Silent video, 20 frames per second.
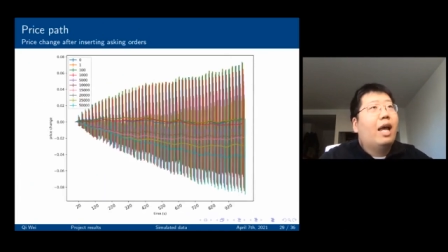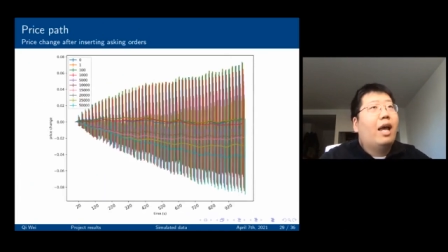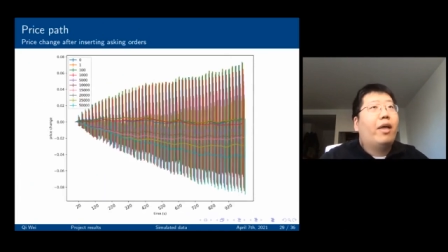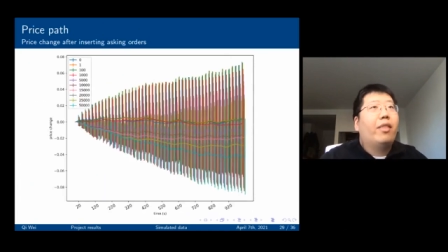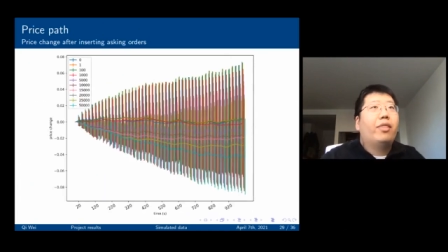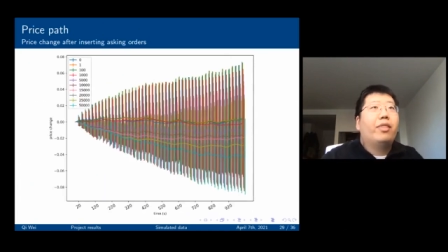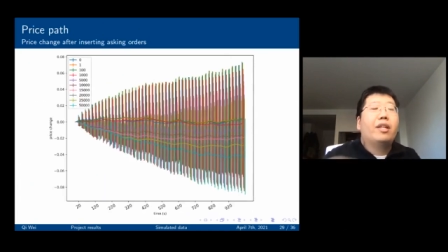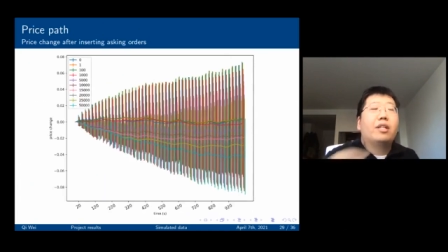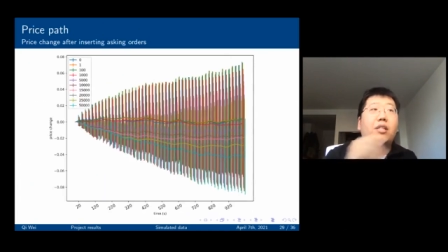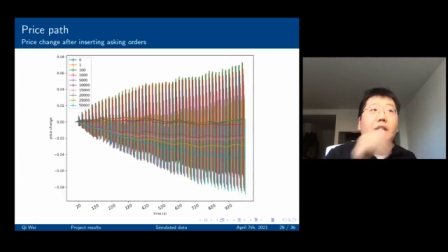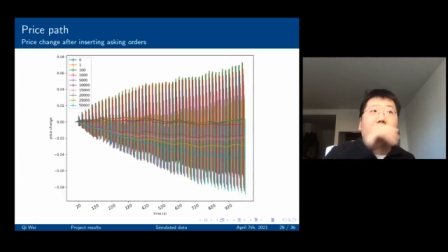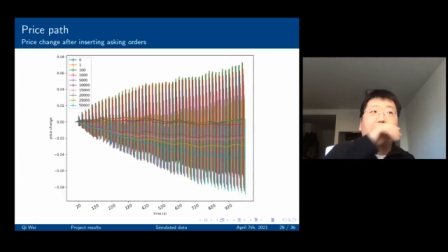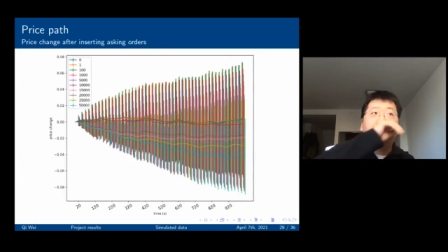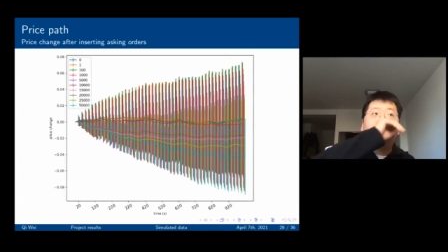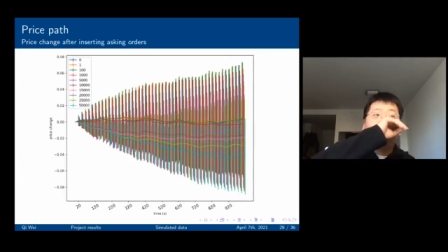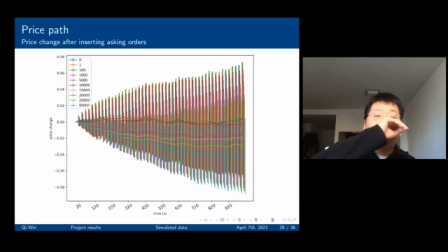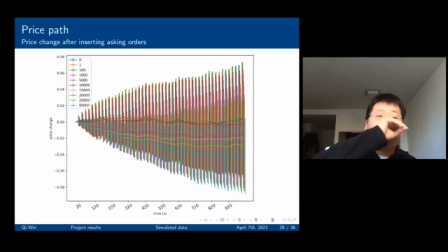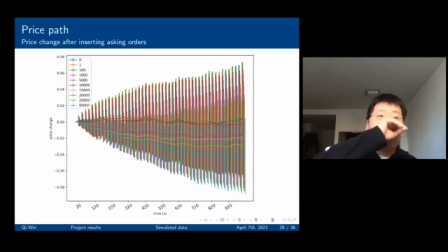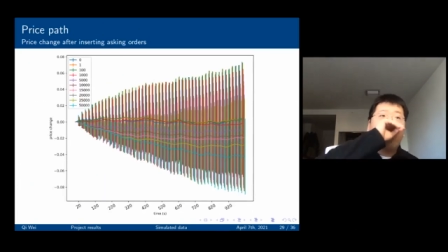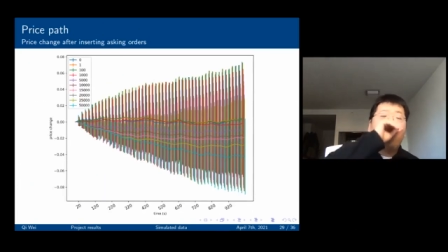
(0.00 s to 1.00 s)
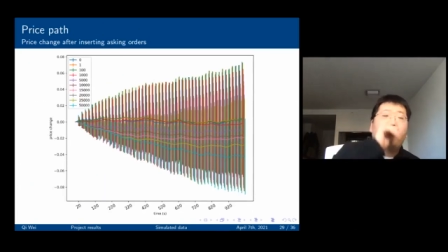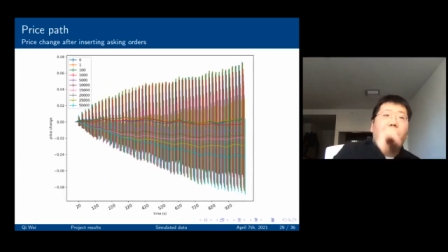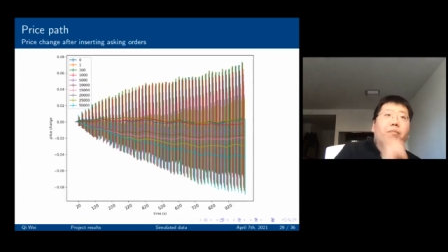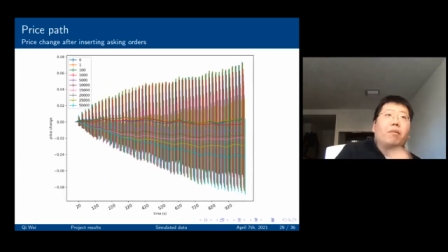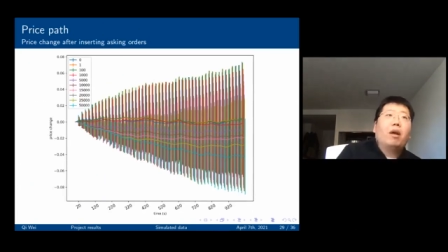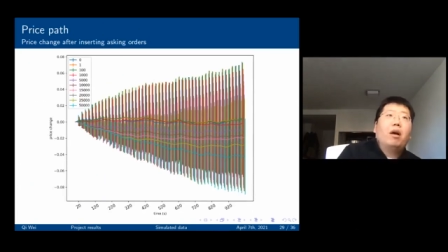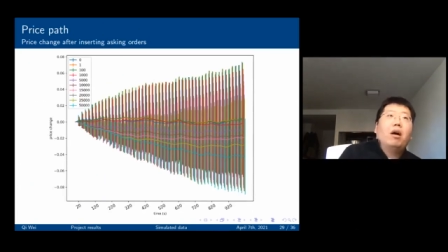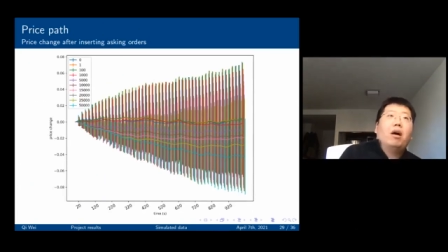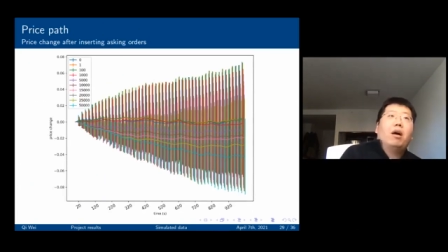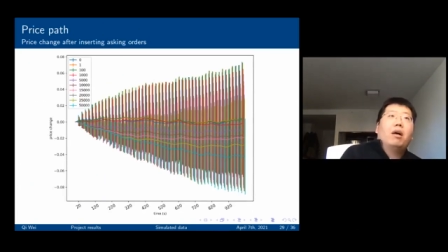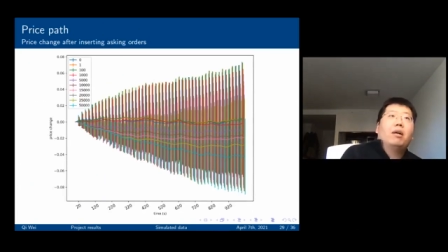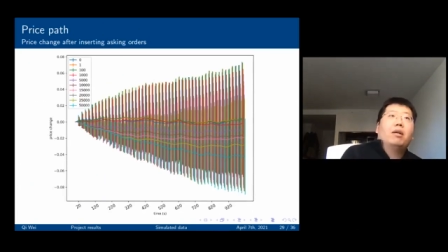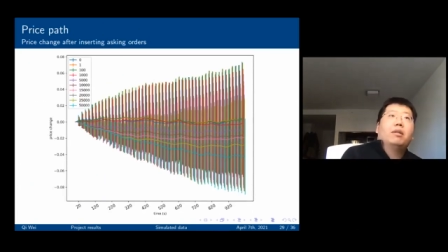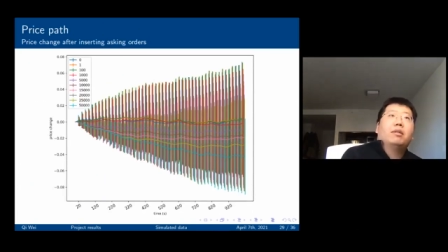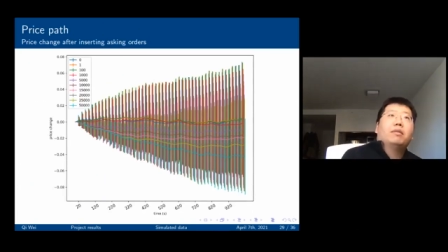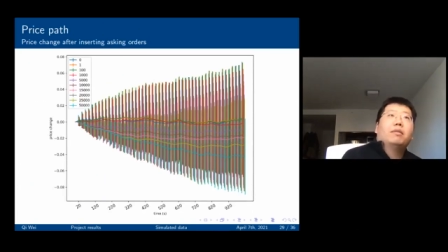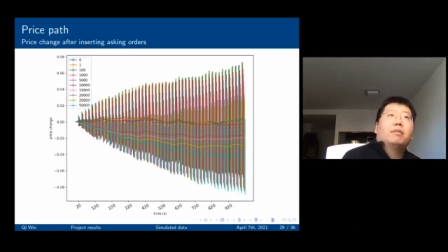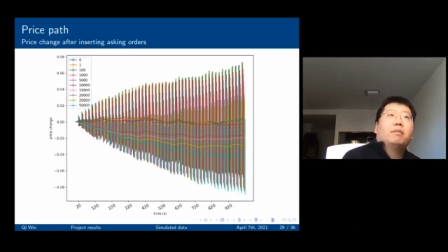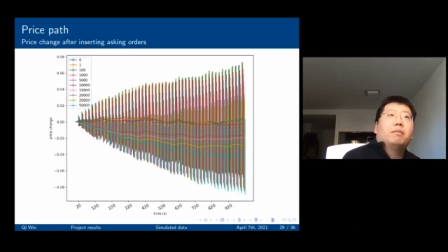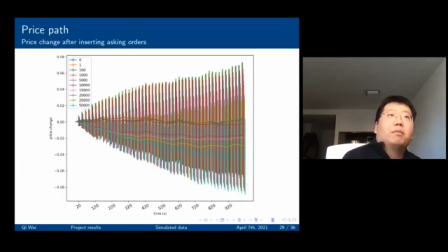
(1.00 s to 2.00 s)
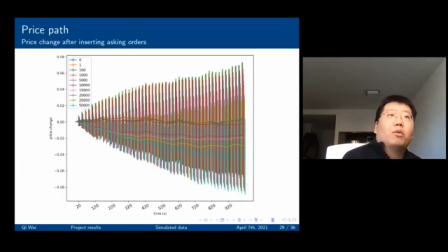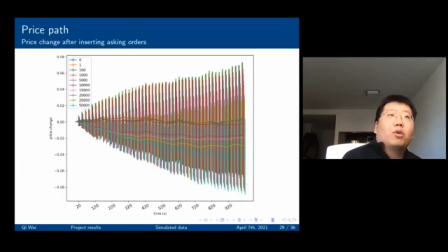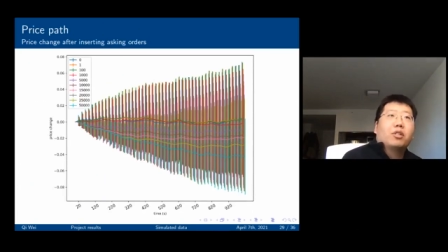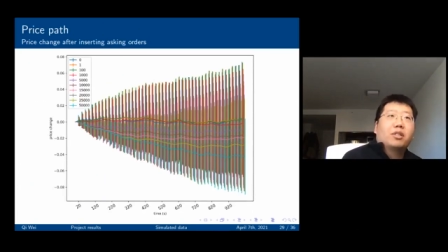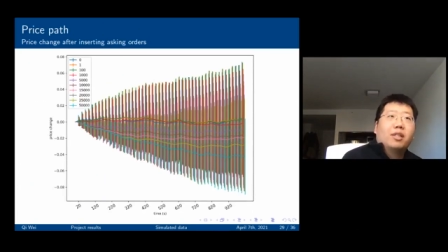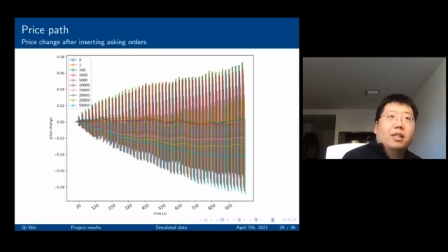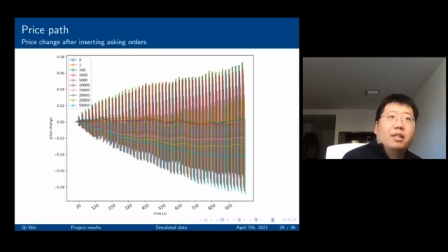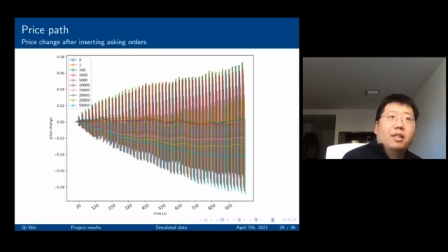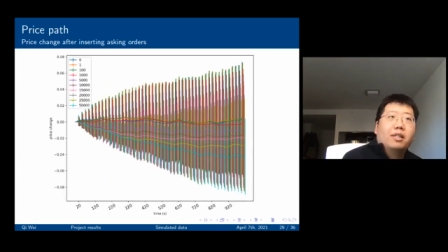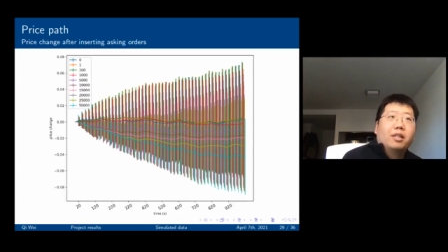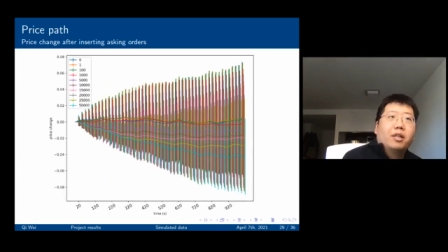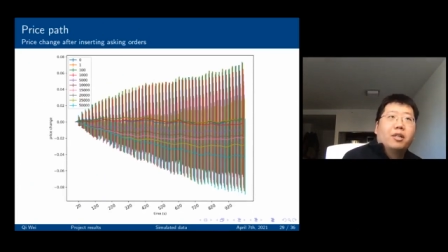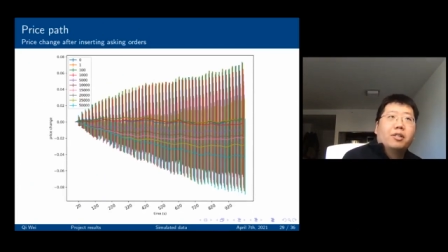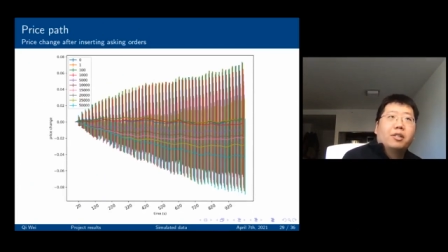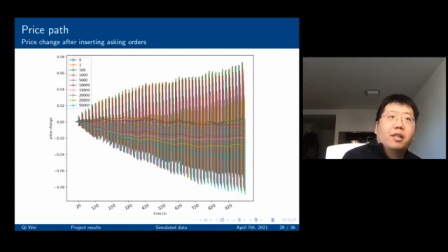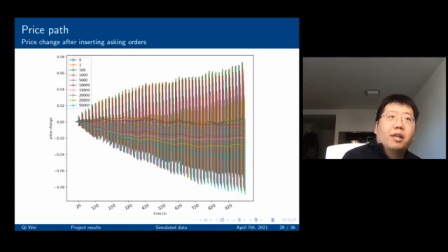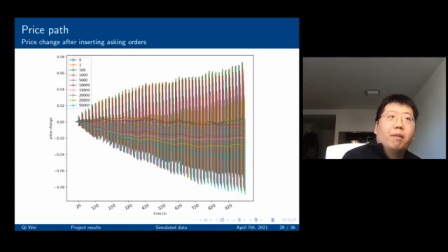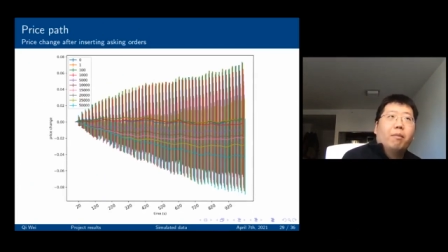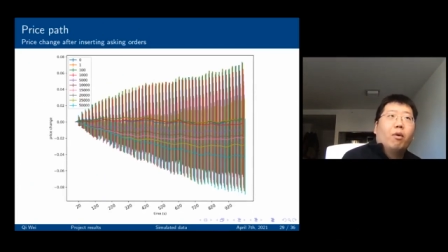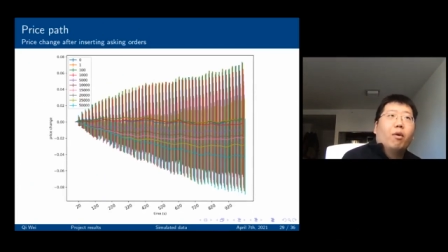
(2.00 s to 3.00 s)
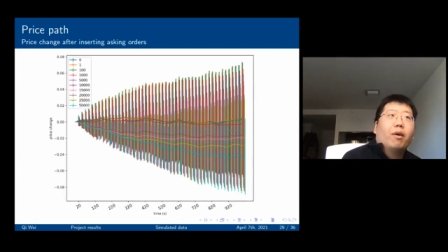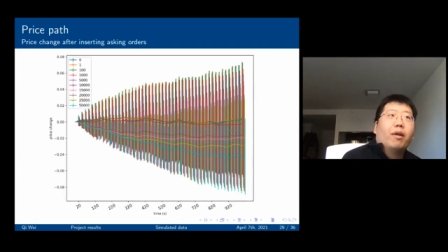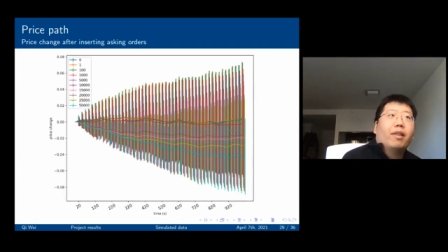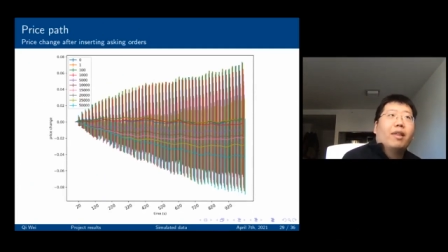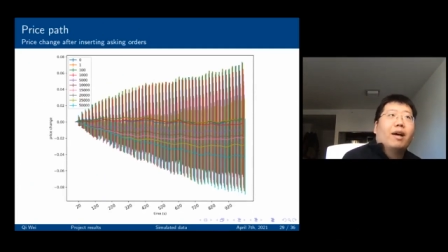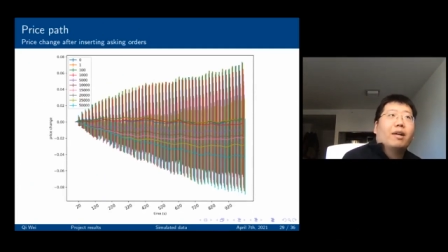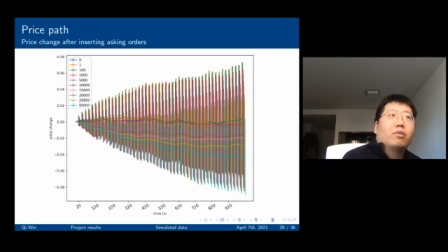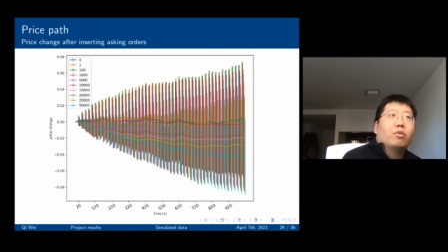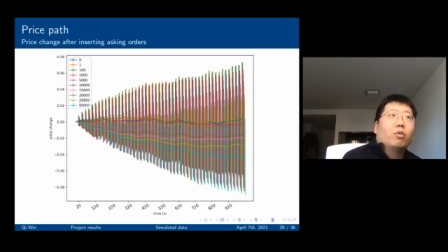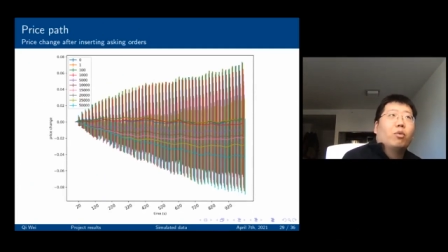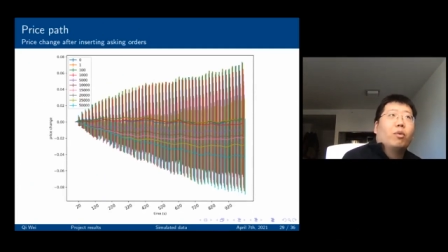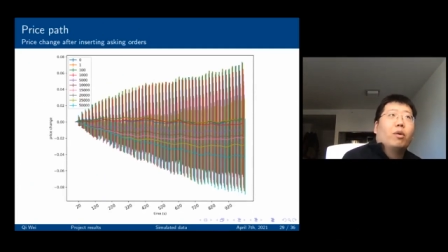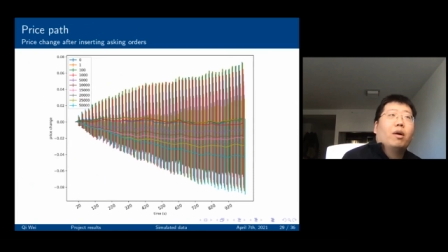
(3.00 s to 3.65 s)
And this is more statistically stable in that